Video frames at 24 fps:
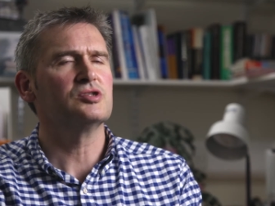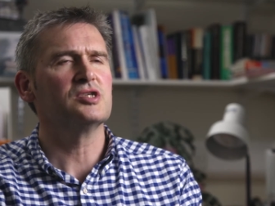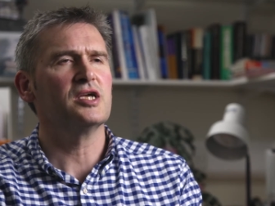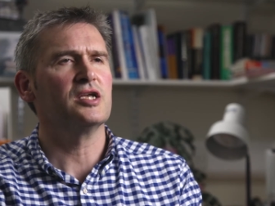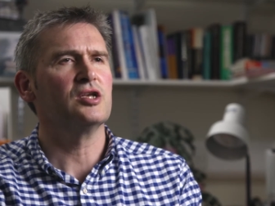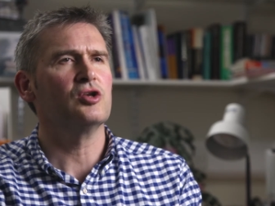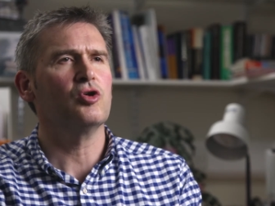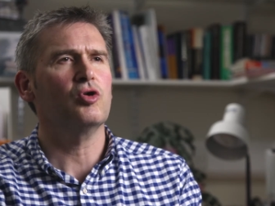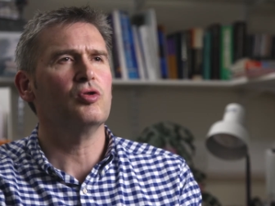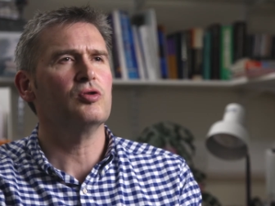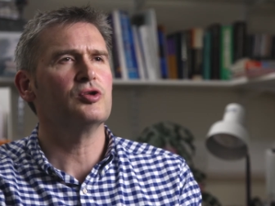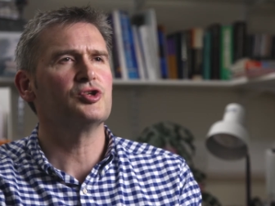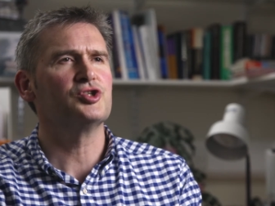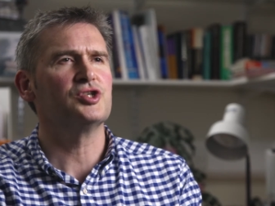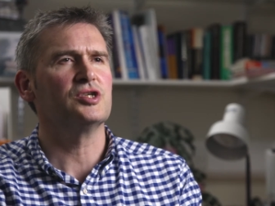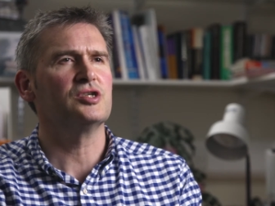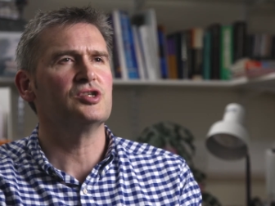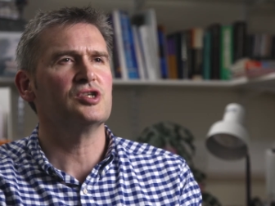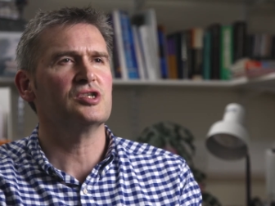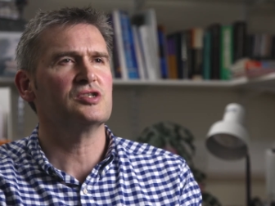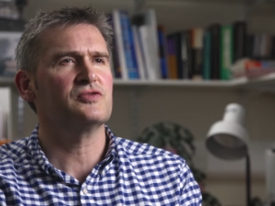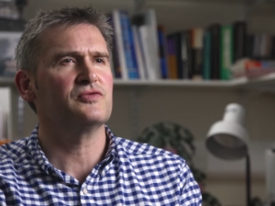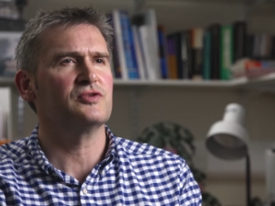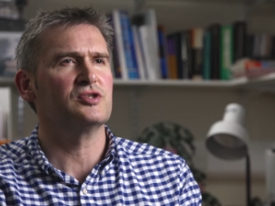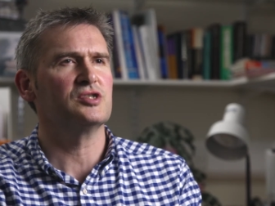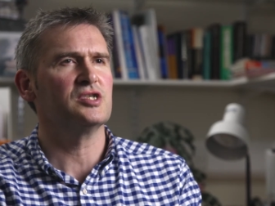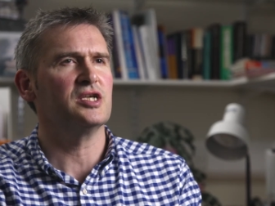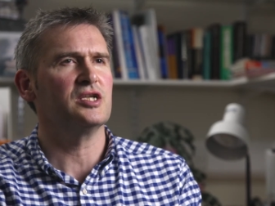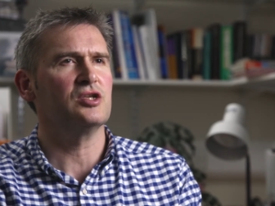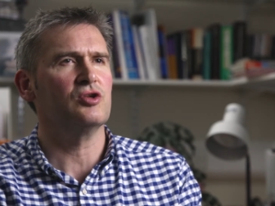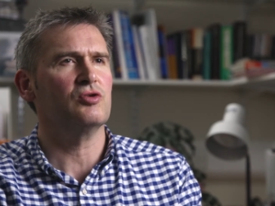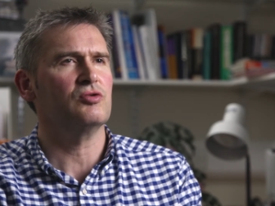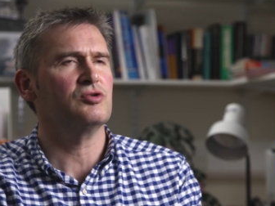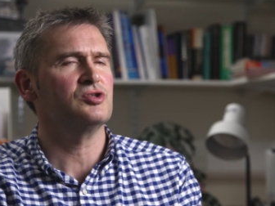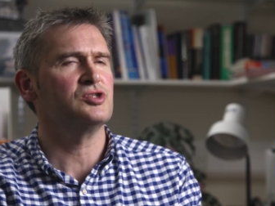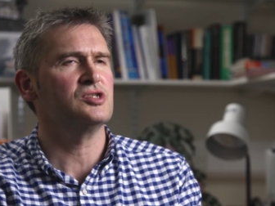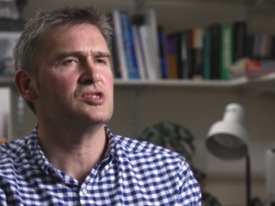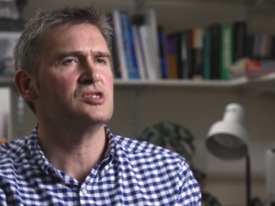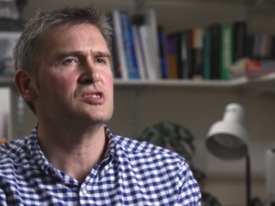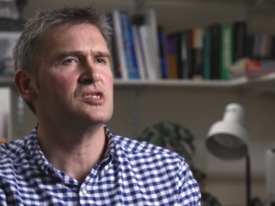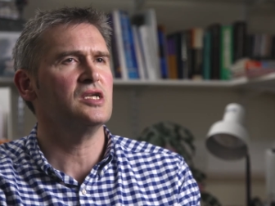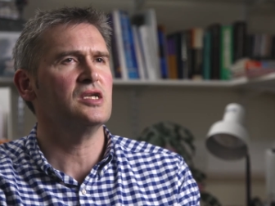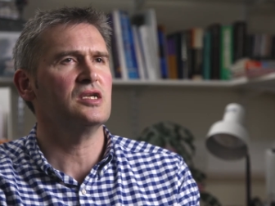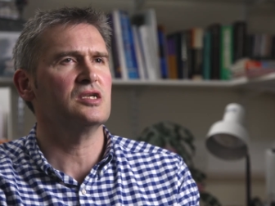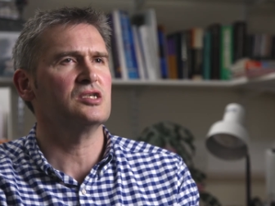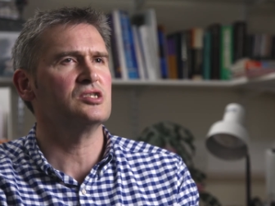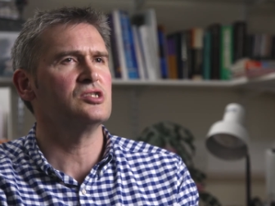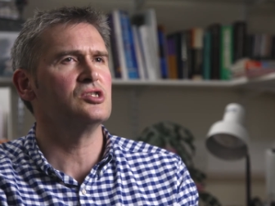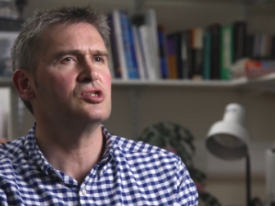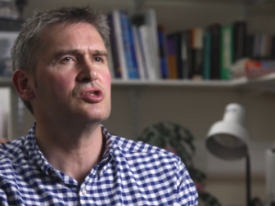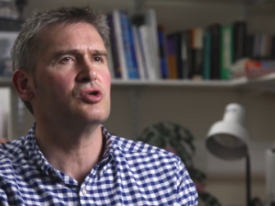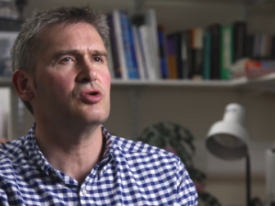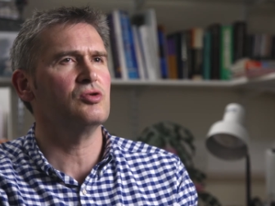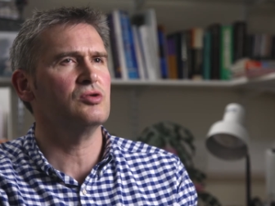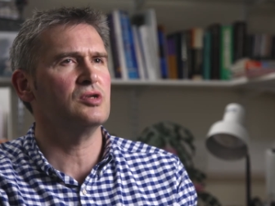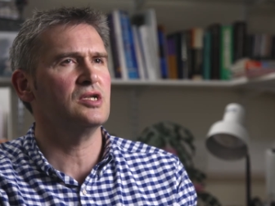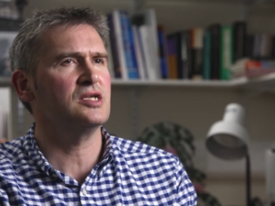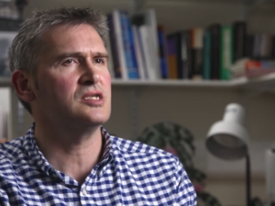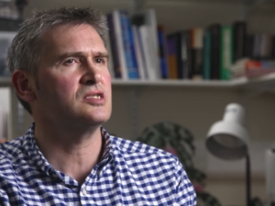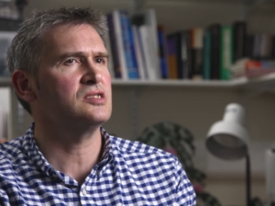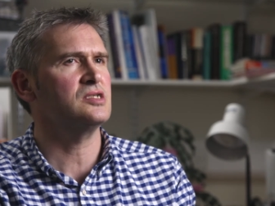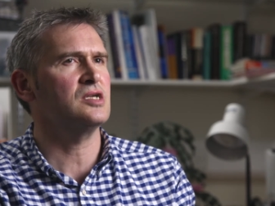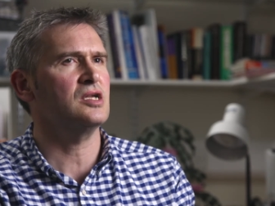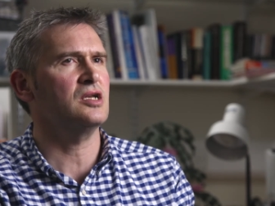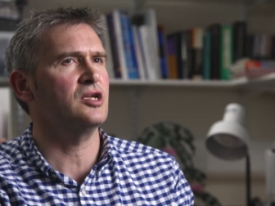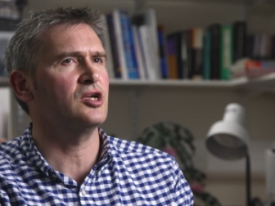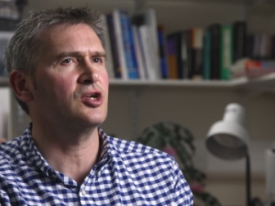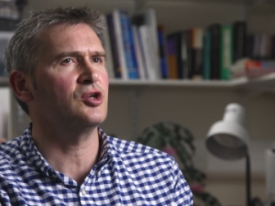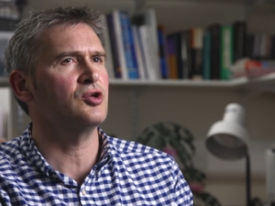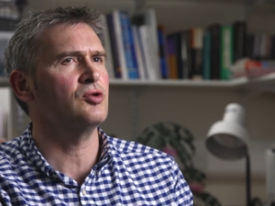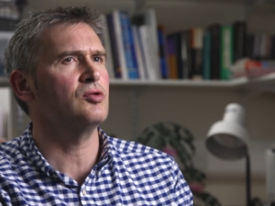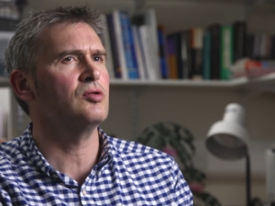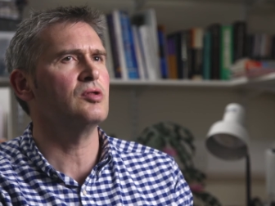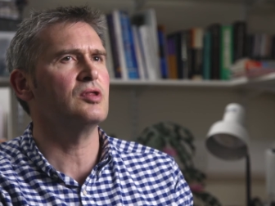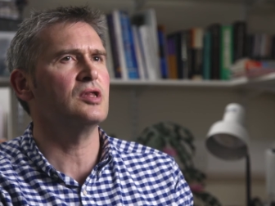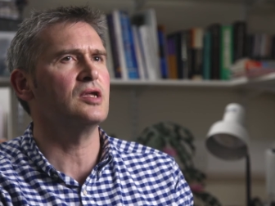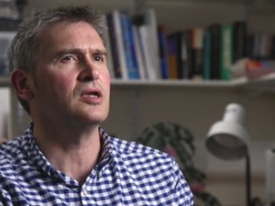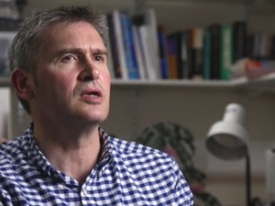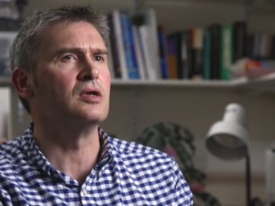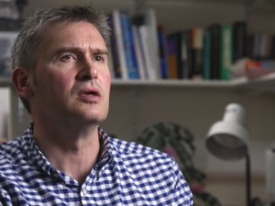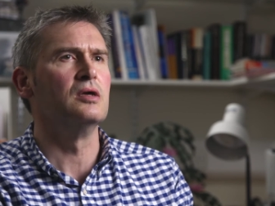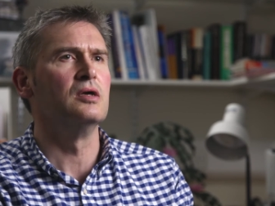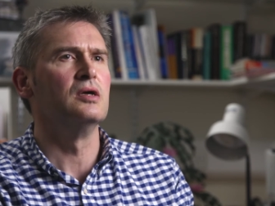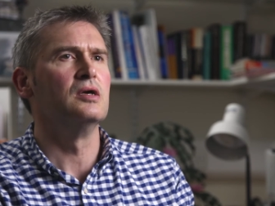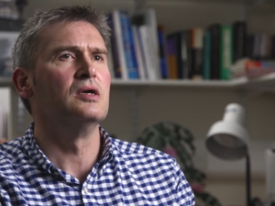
technology just for technology's sake is not necessarily a good thing,